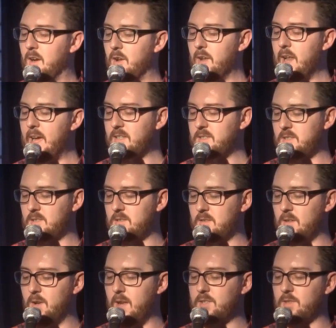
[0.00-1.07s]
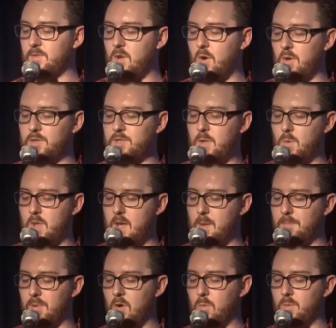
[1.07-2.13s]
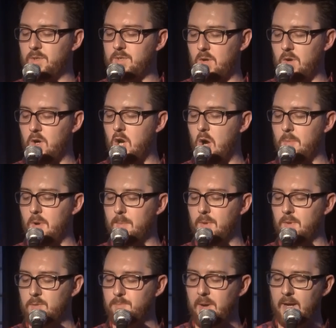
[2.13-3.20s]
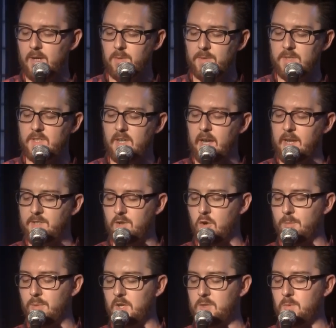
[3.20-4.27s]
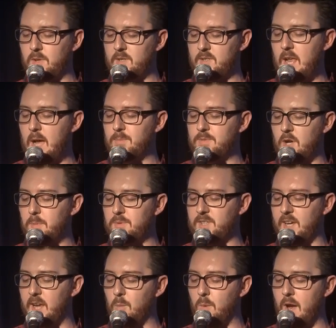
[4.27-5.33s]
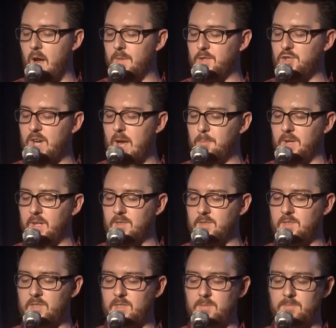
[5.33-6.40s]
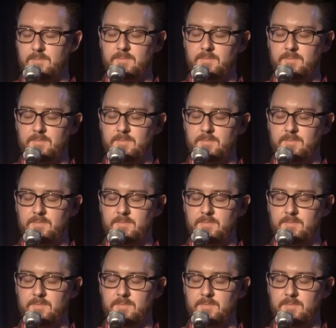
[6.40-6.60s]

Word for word: unless, unless, of course, you were that bloke we saw a couple of months back on the city tour bus with his laptop singing We Are the Champions.